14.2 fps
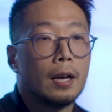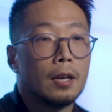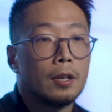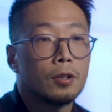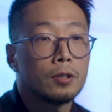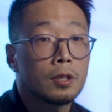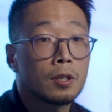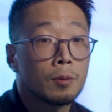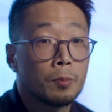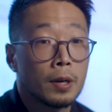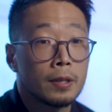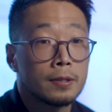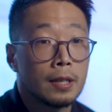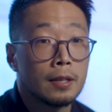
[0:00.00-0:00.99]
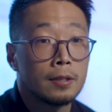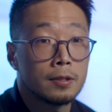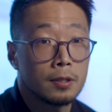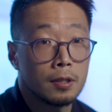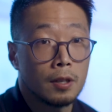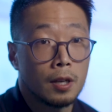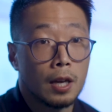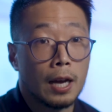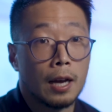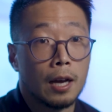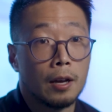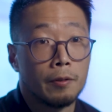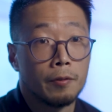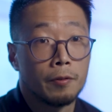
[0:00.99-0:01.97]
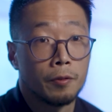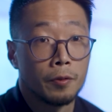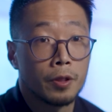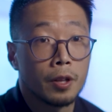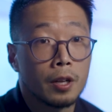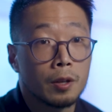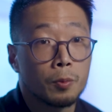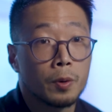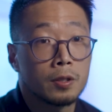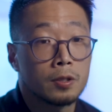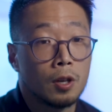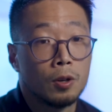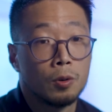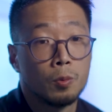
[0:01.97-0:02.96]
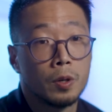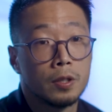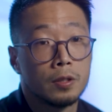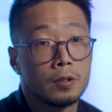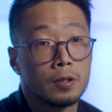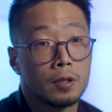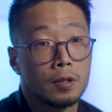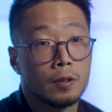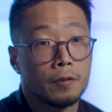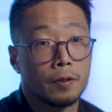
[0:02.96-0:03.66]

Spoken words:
Using compressed sense from 30 weeks onwards